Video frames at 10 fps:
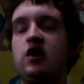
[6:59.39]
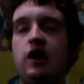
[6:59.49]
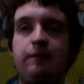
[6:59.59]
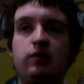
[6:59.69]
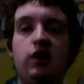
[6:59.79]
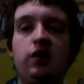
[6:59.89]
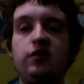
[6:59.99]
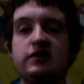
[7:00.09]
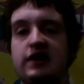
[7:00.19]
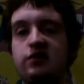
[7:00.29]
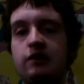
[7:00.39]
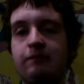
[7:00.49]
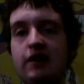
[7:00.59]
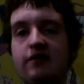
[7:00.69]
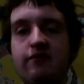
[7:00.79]
A pro is that you can
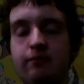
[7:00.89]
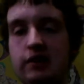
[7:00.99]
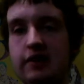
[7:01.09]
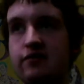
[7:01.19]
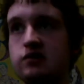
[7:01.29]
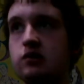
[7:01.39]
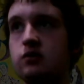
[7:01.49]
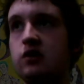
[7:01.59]
play it for so